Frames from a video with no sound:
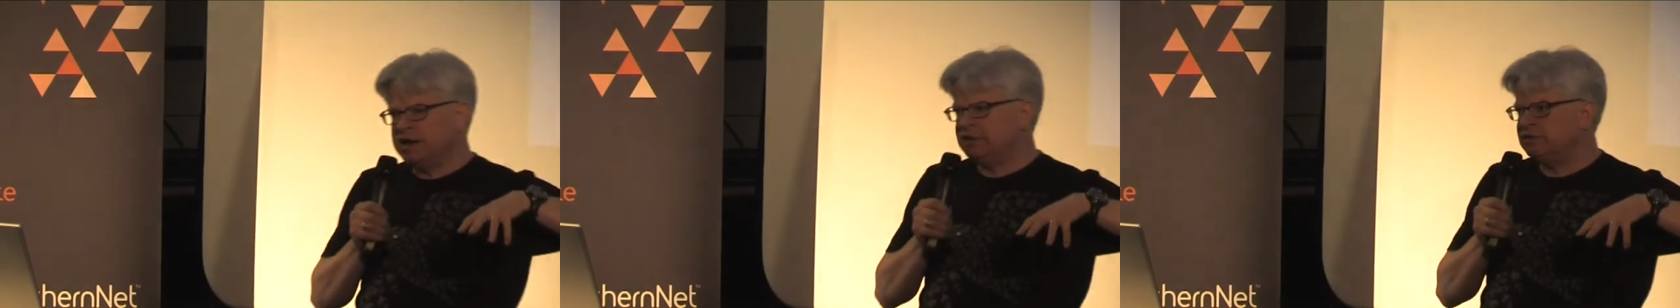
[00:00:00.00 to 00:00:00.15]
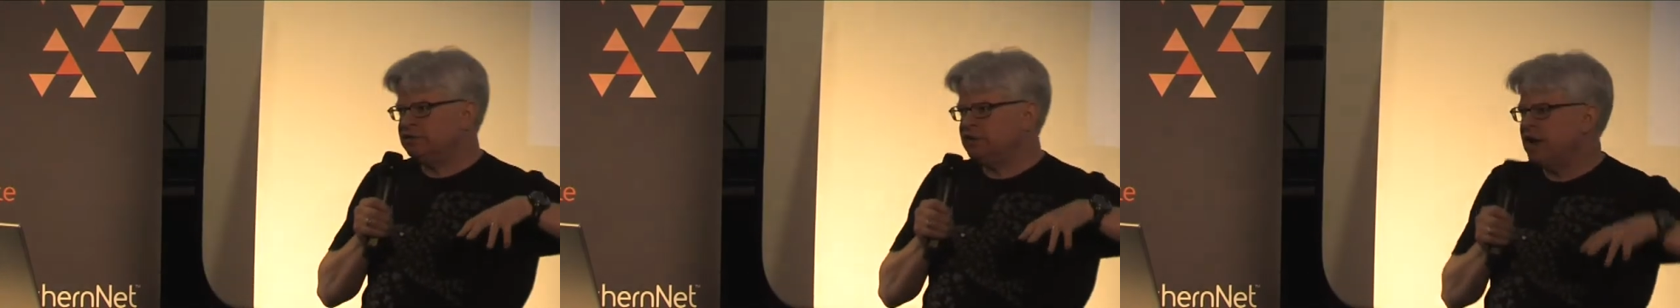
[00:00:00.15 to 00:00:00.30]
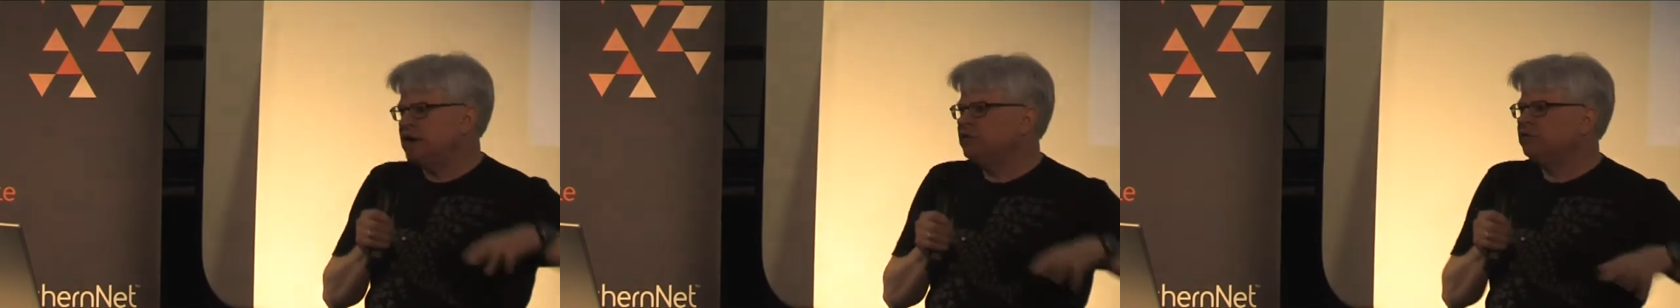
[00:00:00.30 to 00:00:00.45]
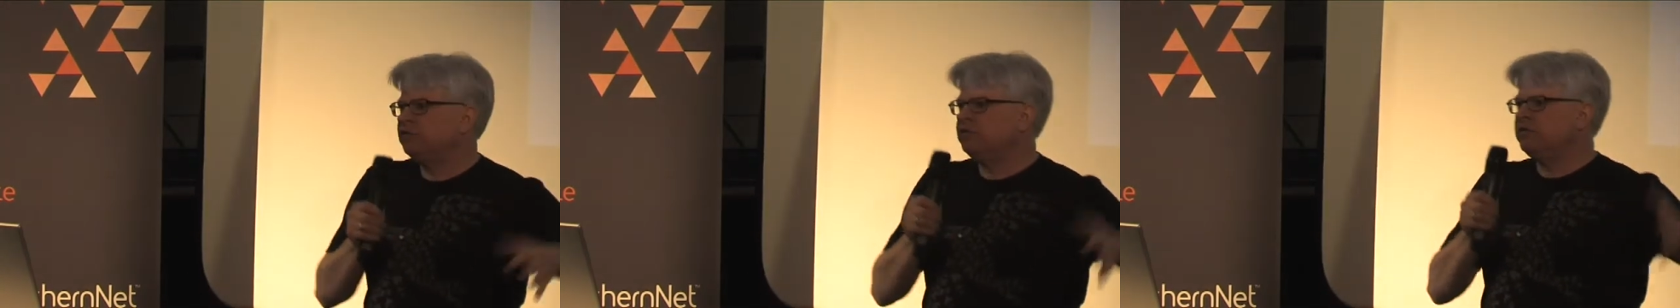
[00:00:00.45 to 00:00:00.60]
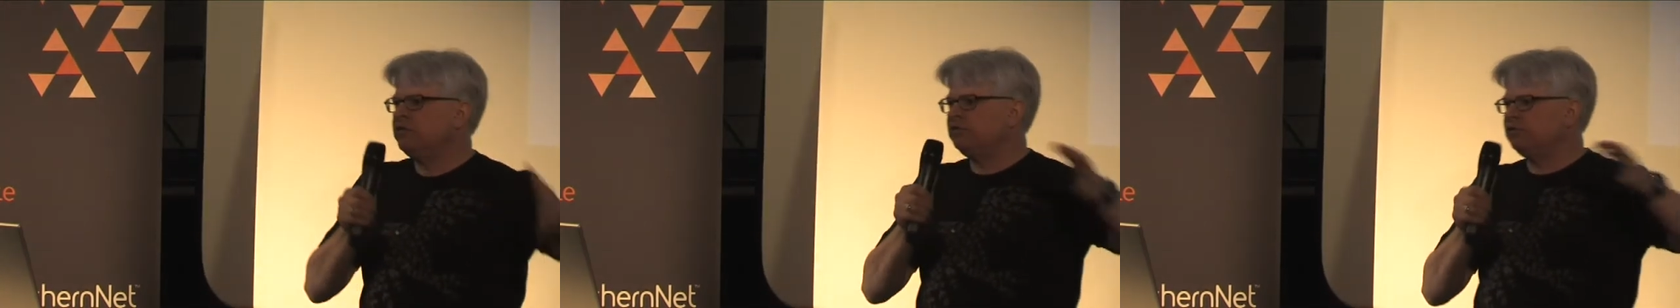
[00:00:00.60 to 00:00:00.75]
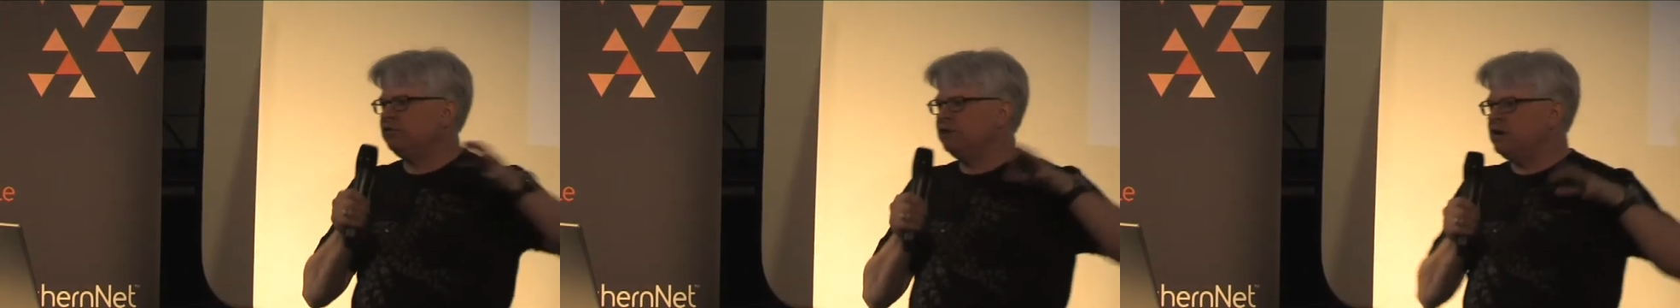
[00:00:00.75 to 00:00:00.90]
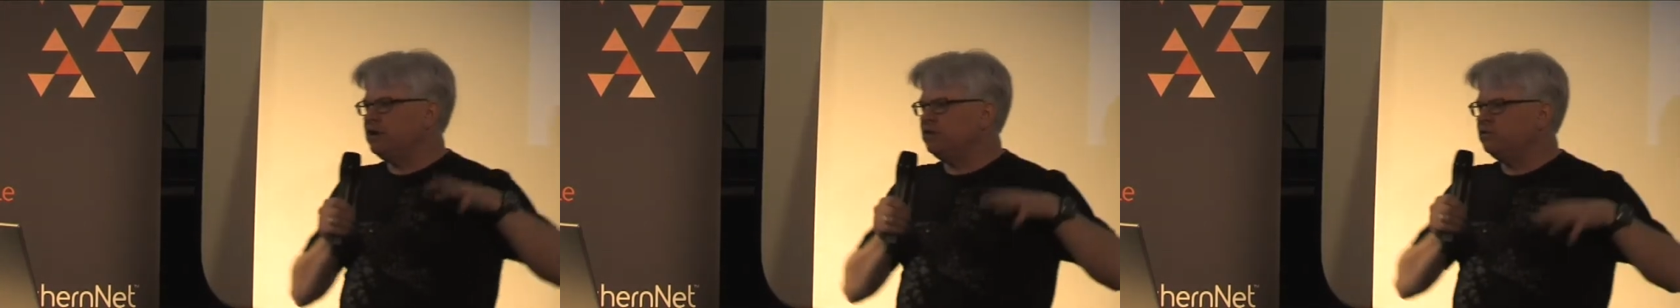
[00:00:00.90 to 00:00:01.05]
It takes the
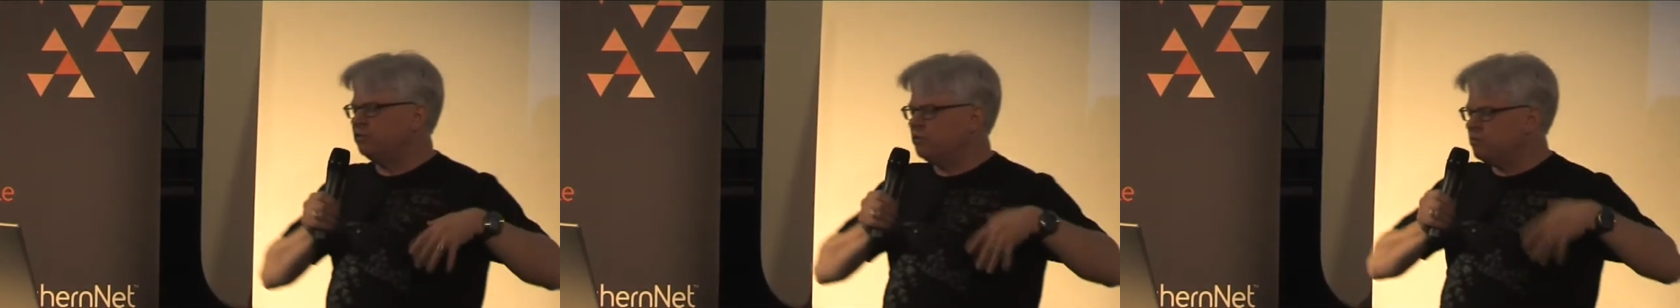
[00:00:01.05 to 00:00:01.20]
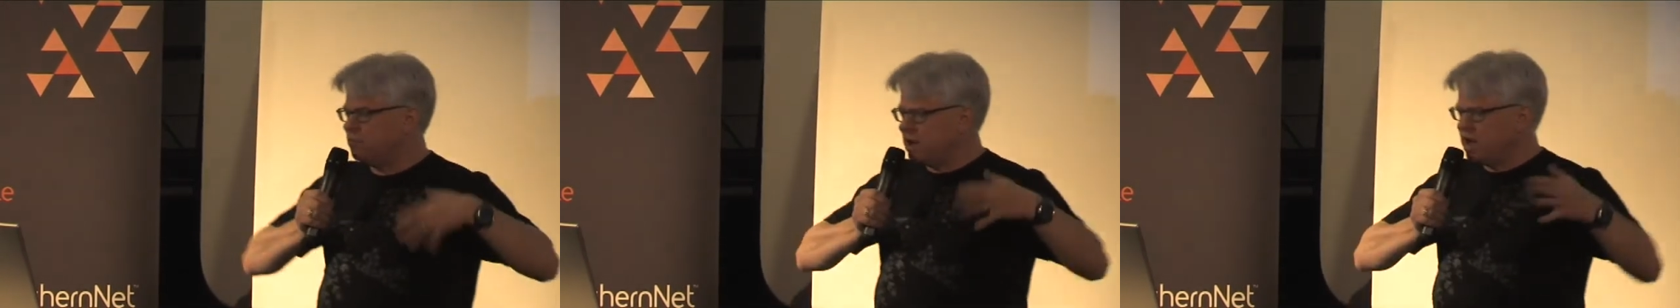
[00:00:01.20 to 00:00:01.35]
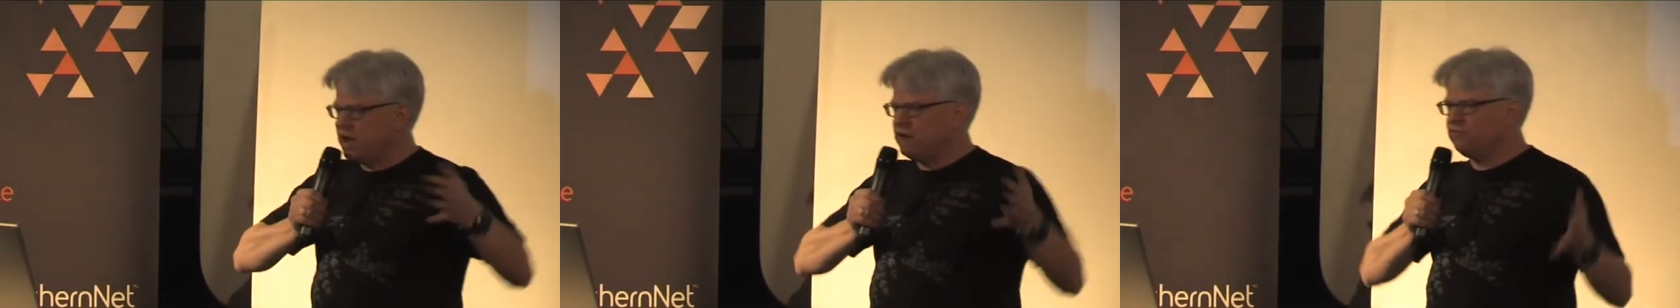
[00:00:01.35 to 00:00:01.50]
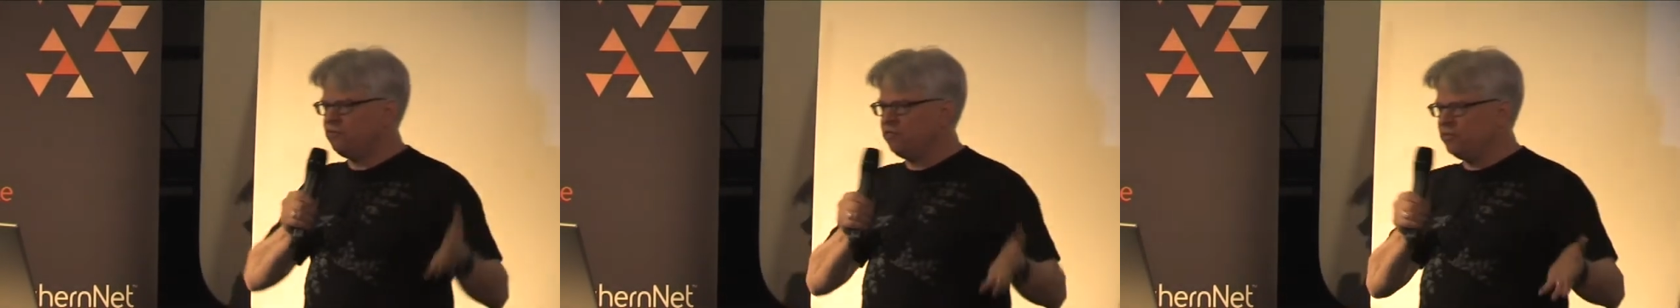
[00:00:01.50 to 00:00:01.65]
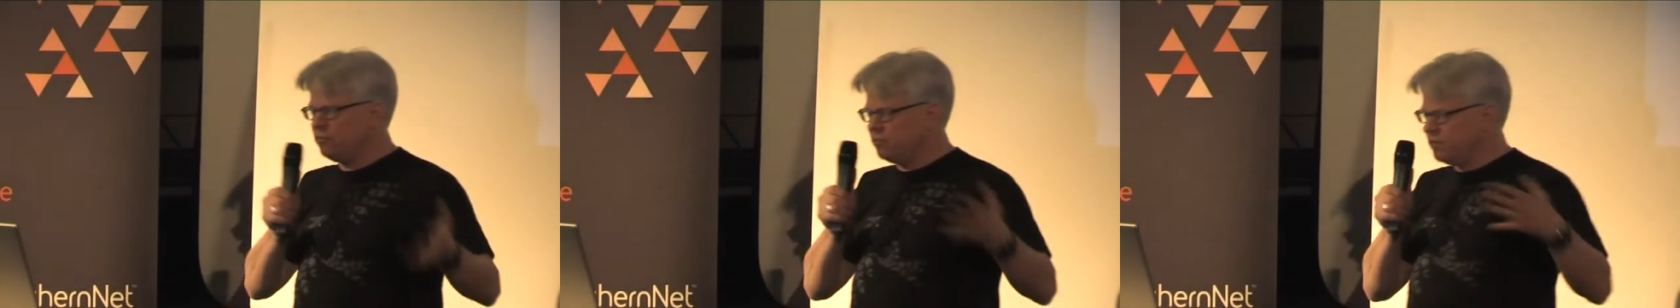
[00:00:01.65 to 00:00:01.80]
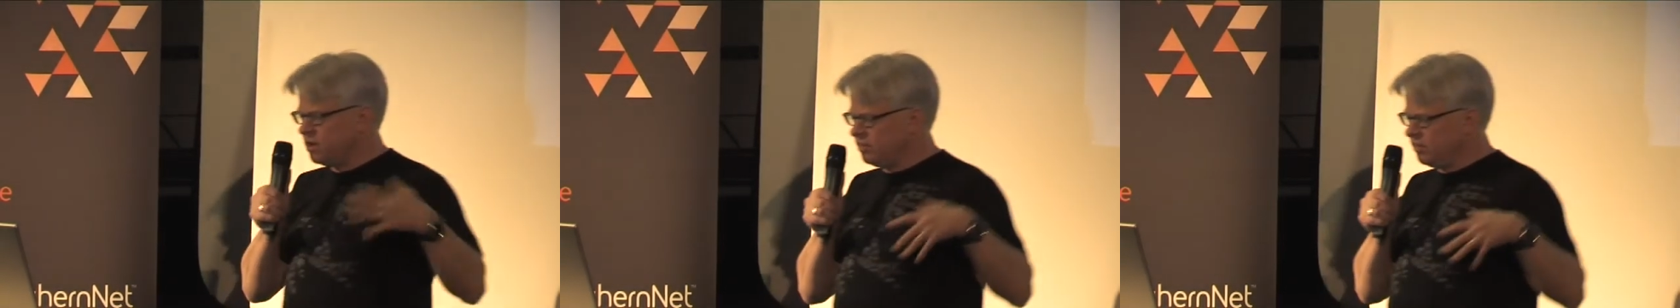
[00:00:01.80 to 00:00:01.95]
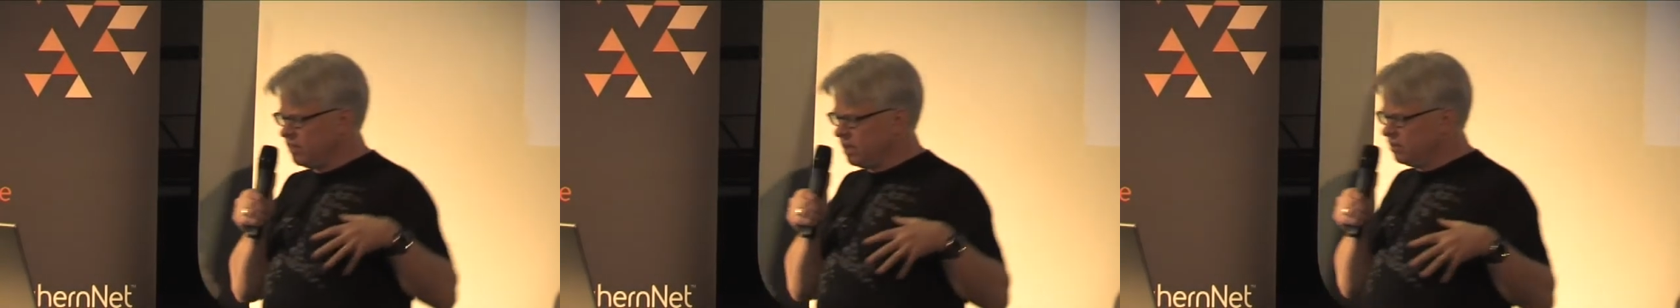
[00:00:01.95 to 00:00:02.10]
seeds away from
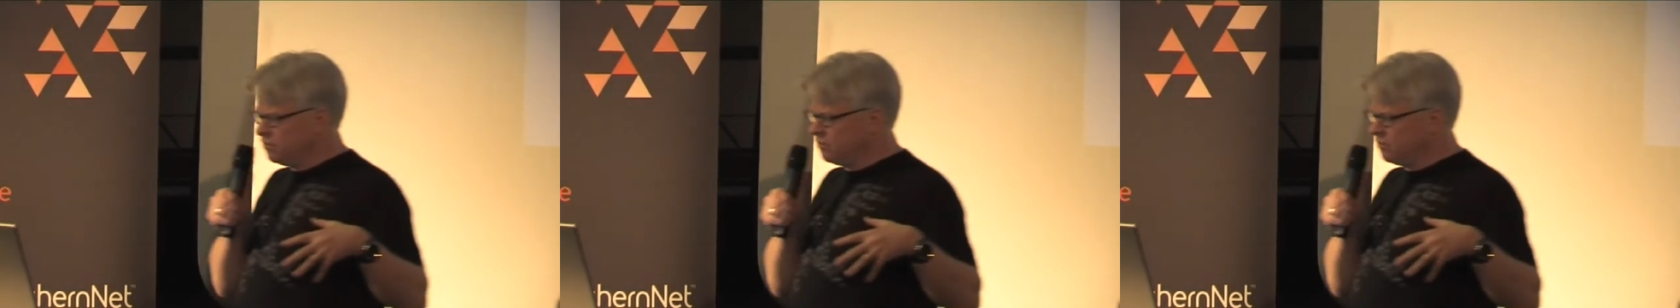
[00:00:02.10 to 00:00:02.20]
where they